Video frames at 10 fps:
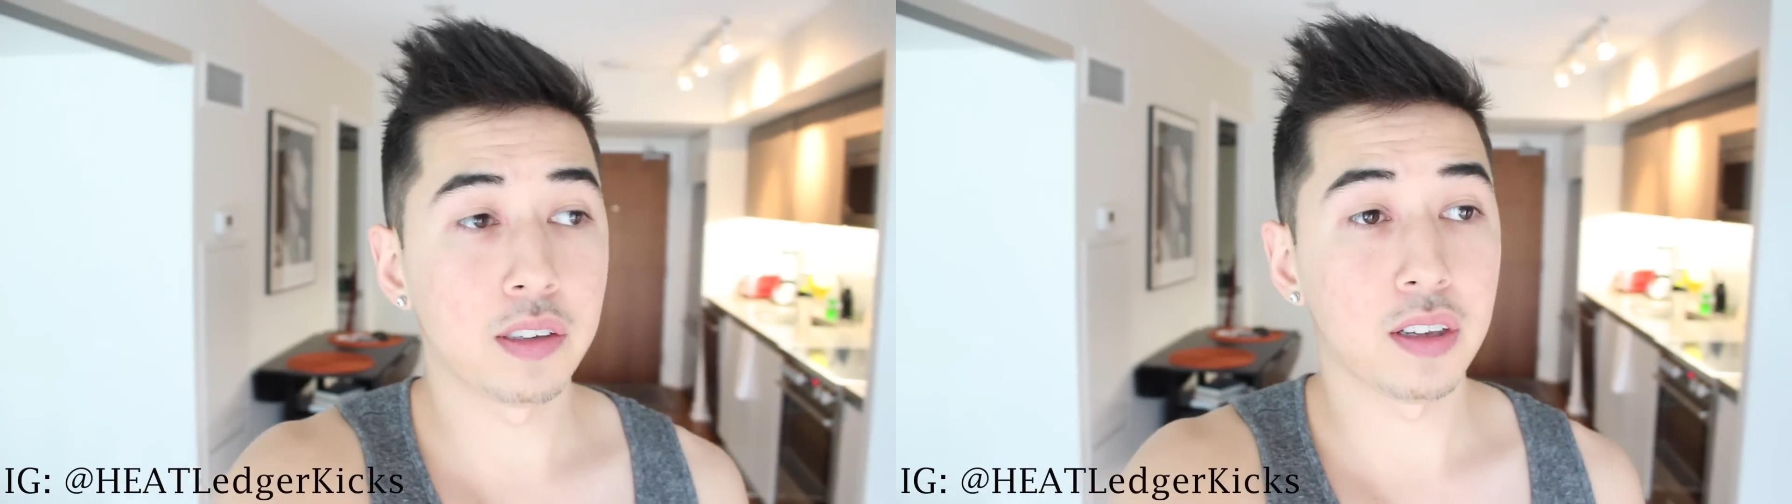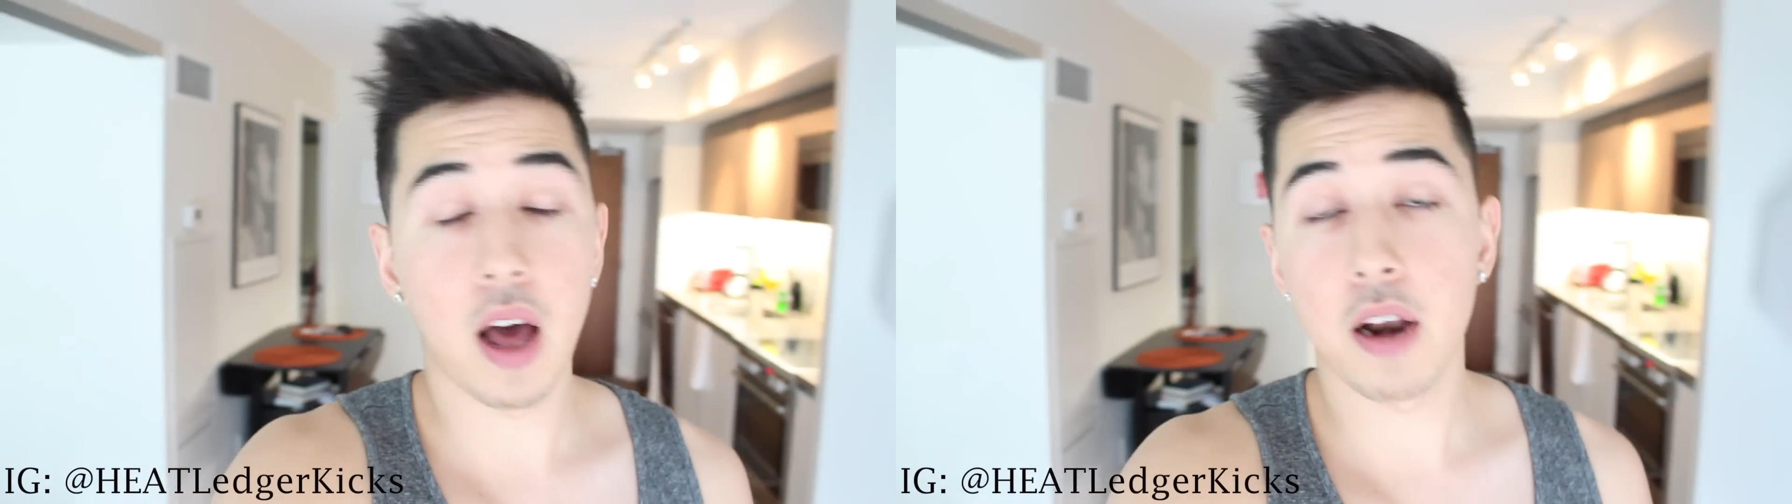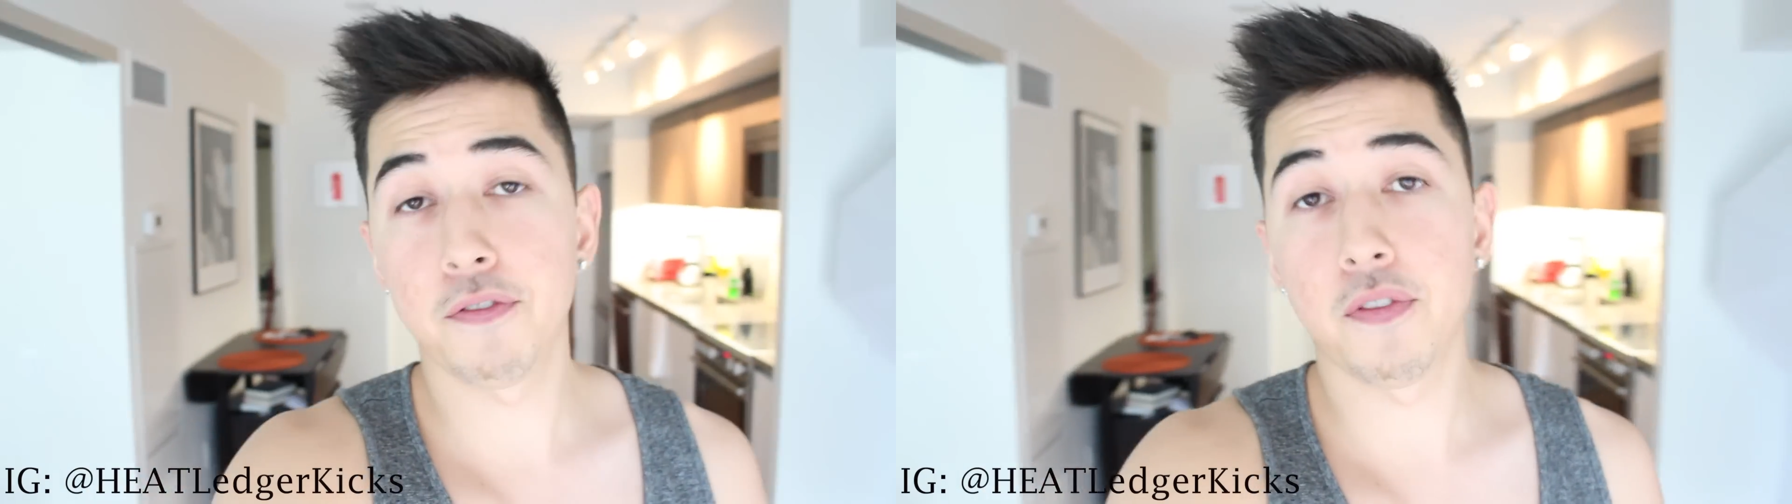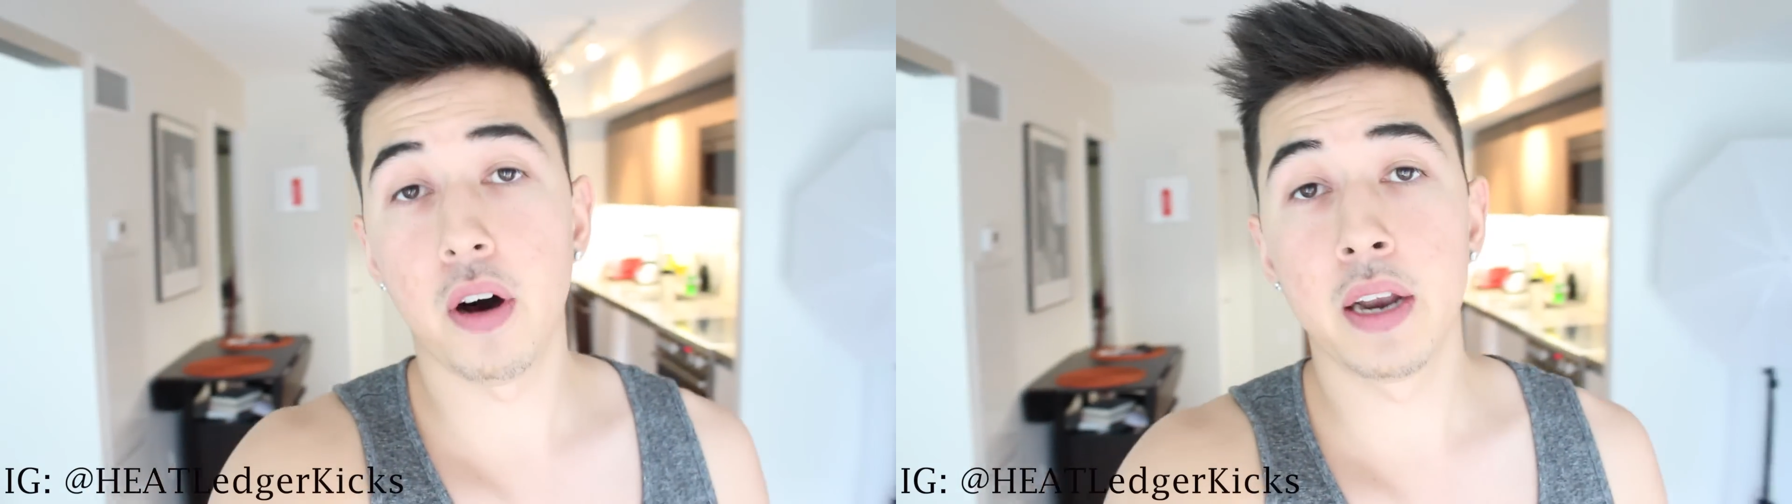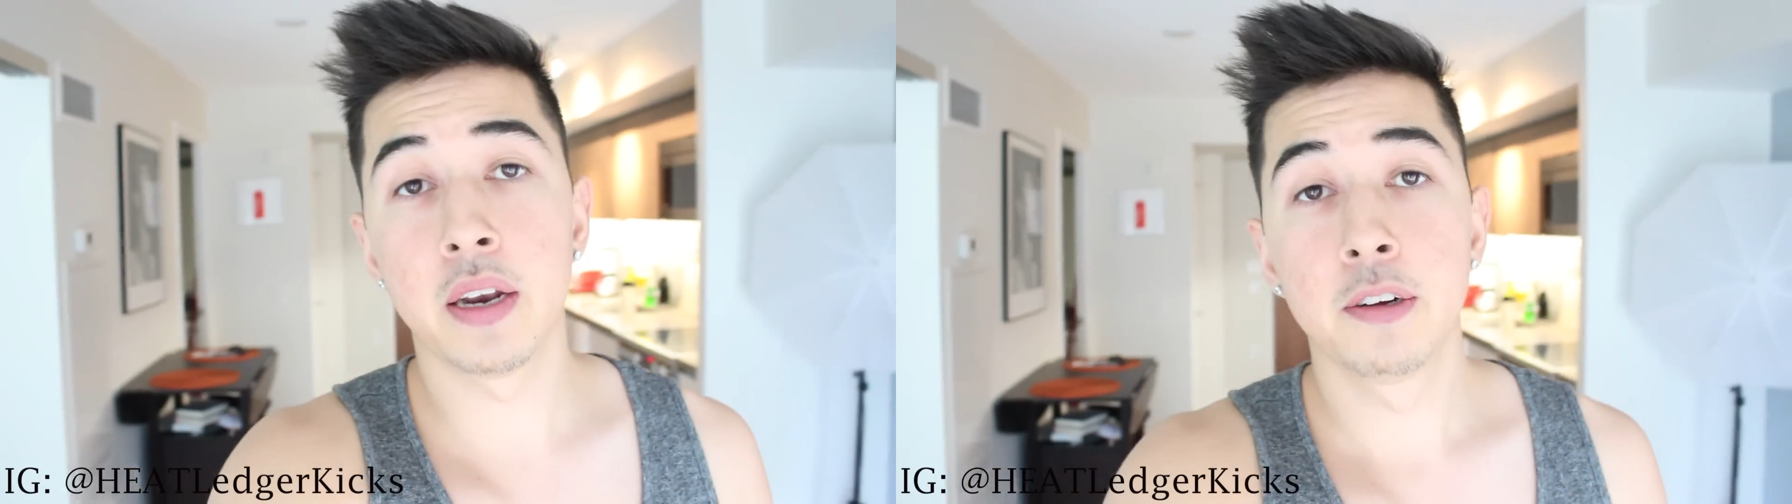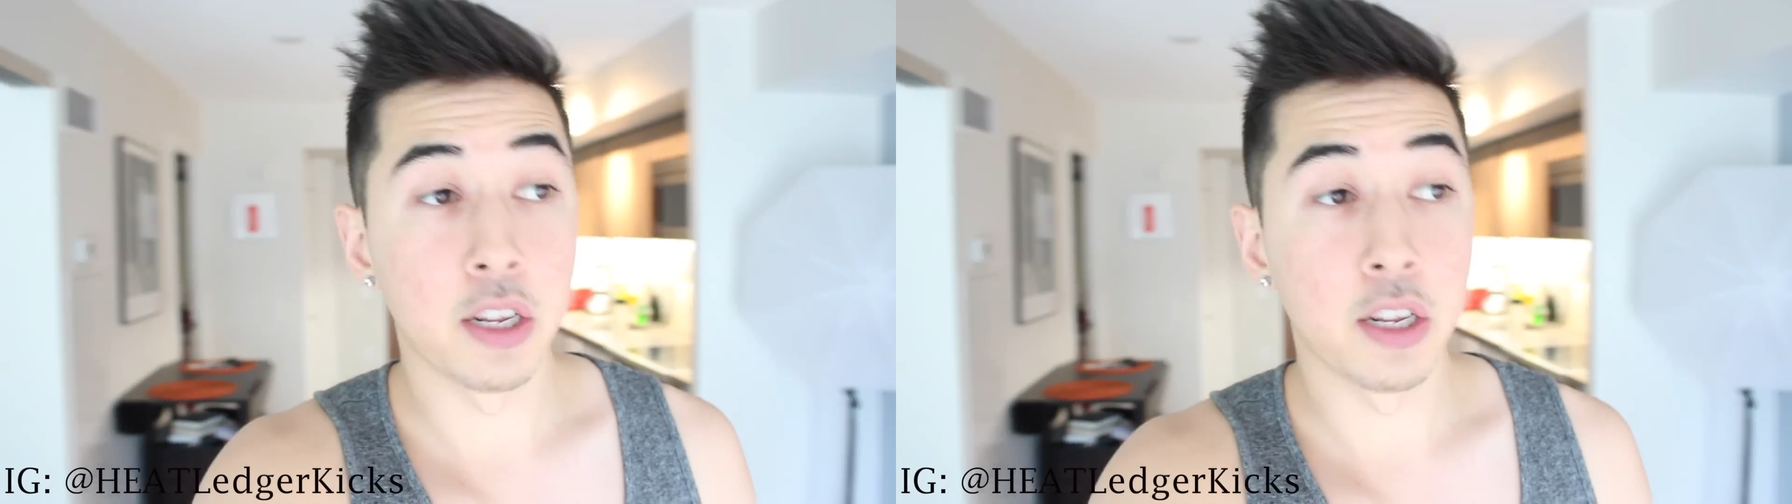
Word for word: It's a lot of fun.